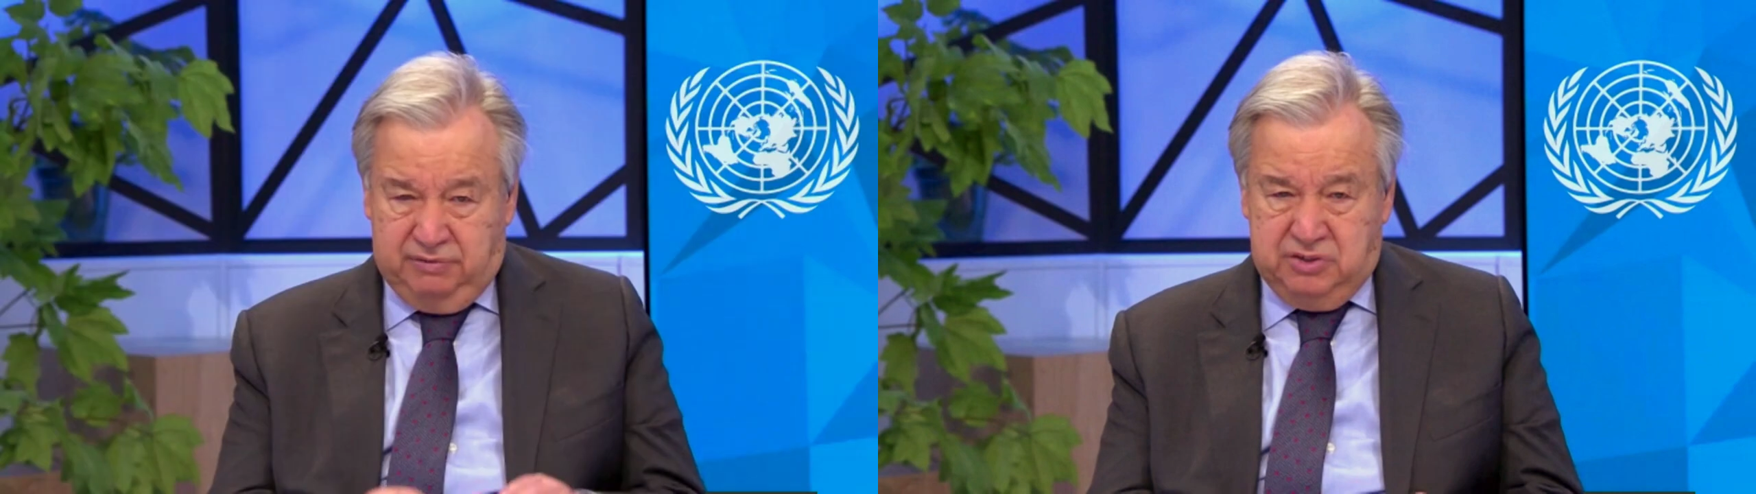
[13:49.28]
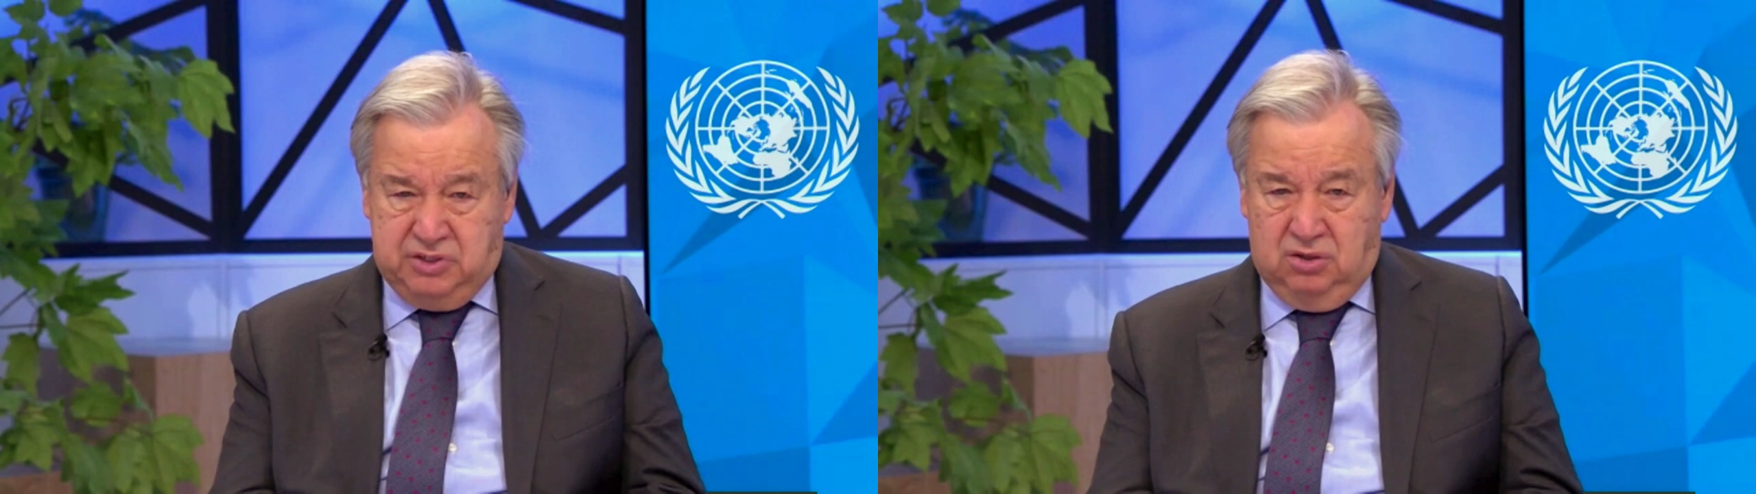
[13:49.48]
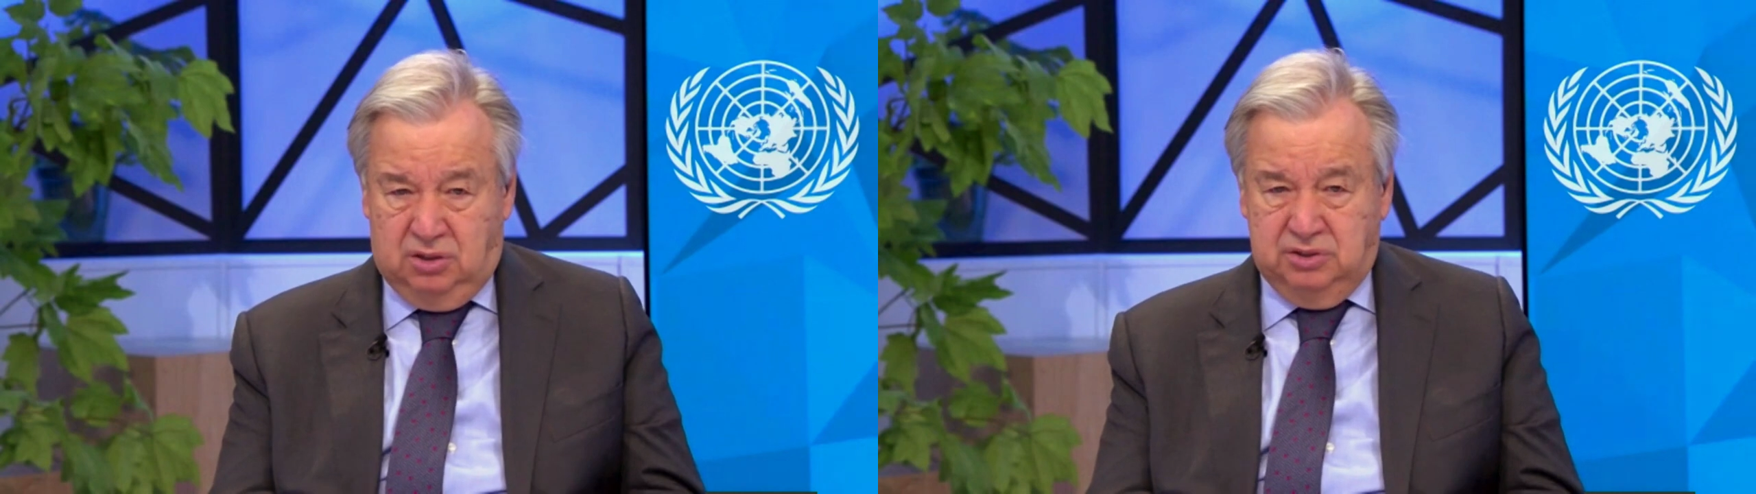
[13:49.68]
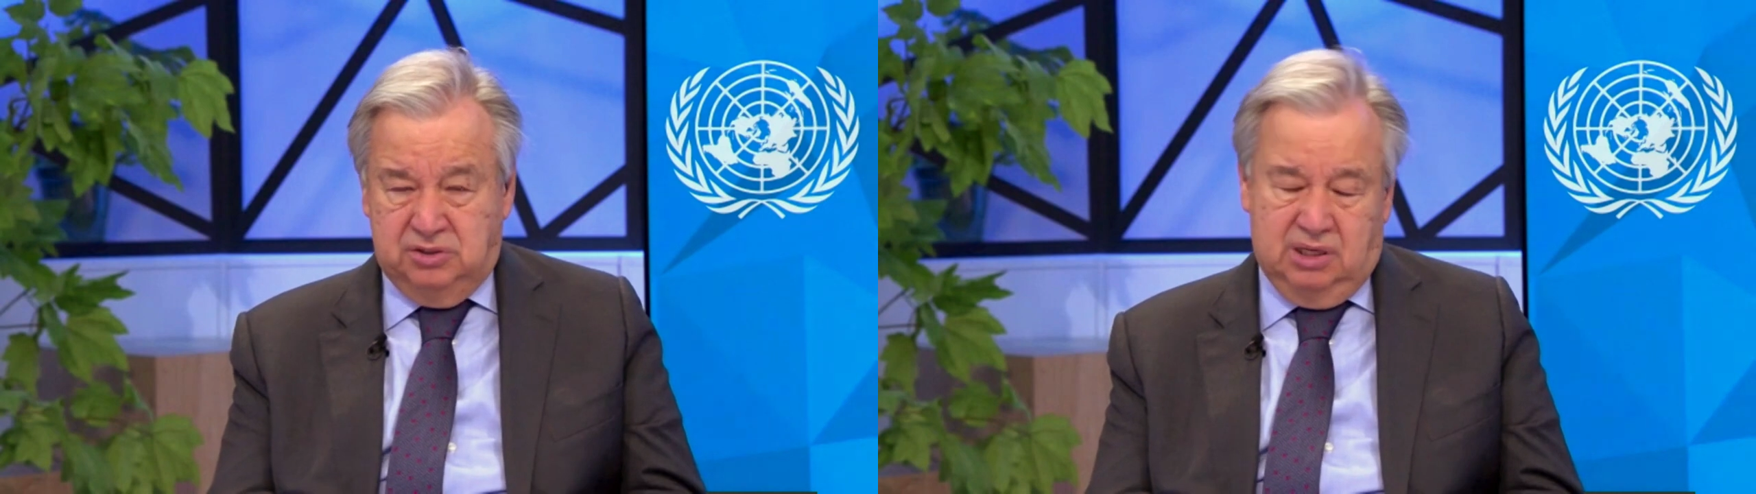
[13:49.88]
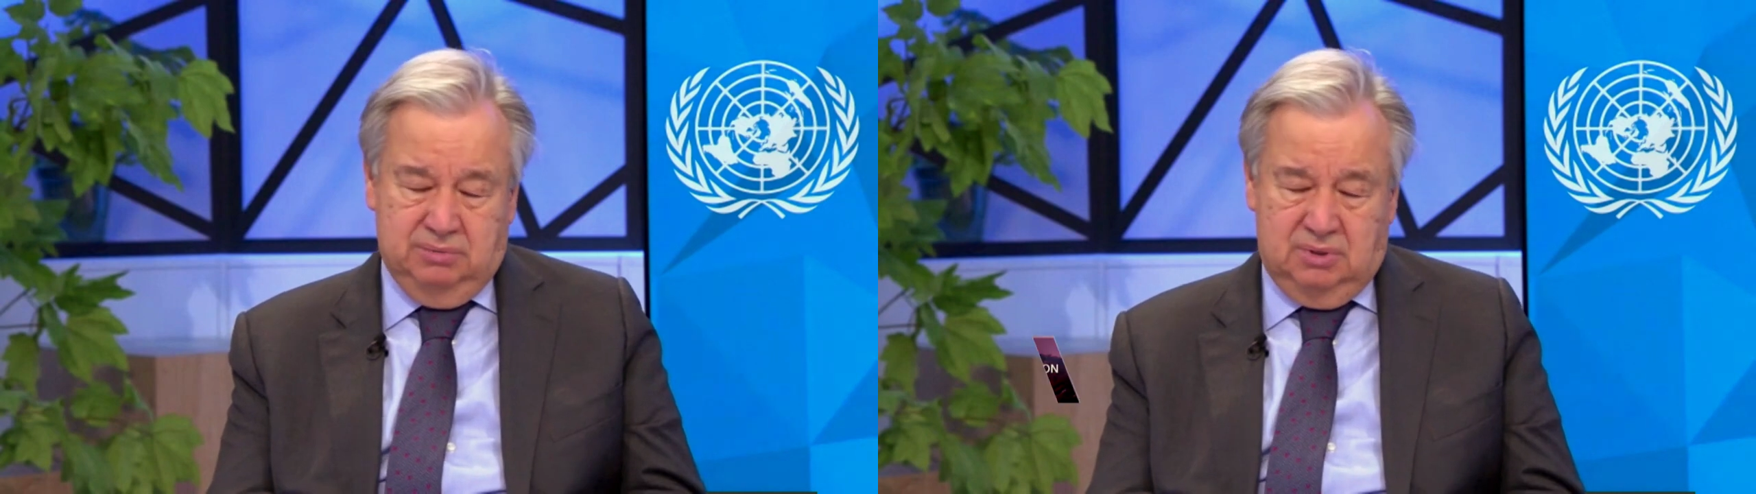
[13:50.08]
everything on
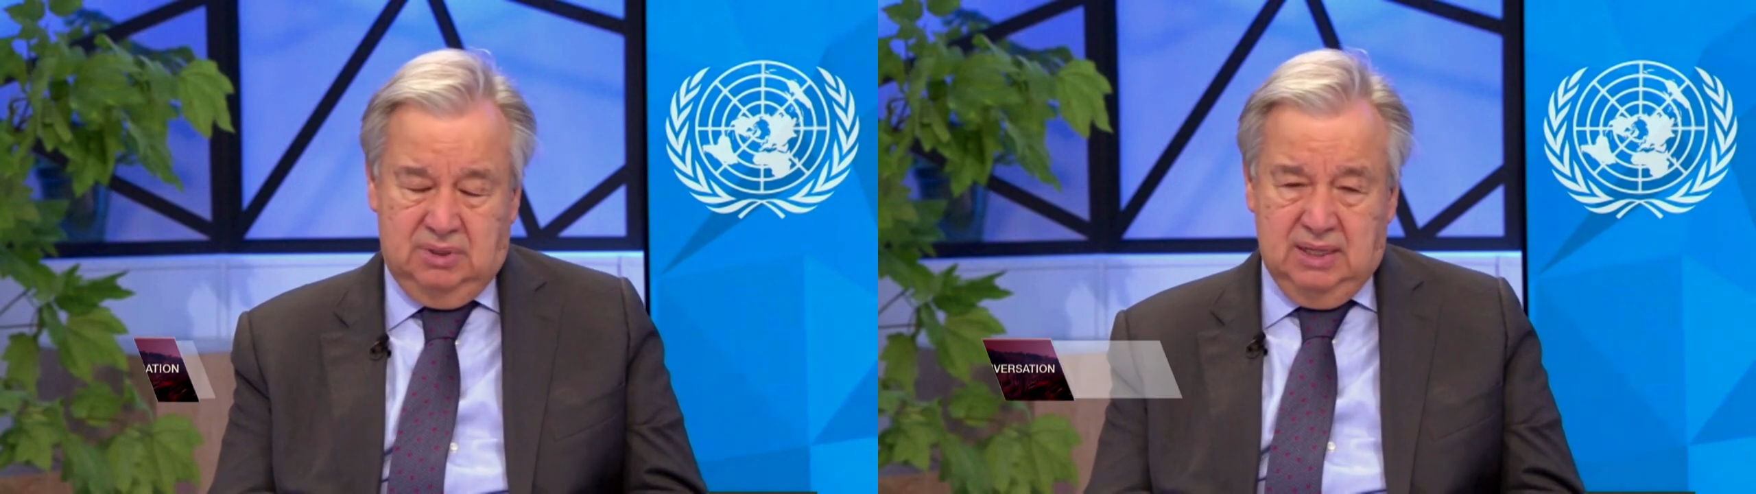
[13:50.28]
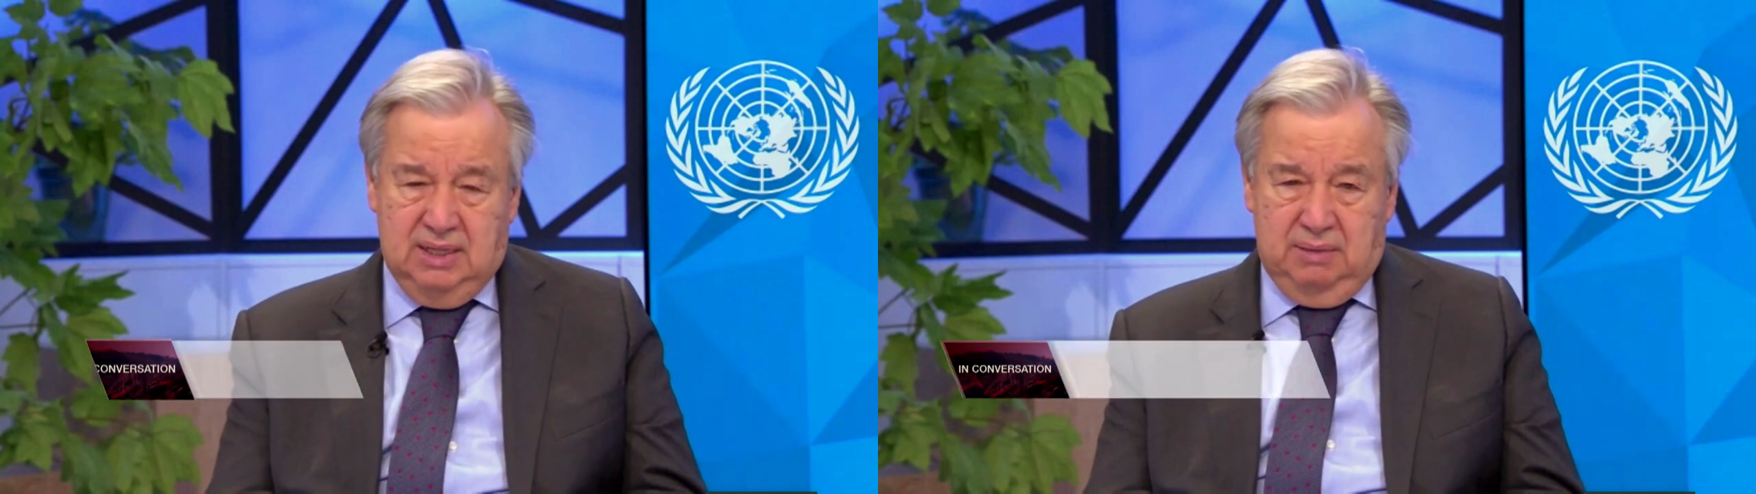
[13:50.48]
the table,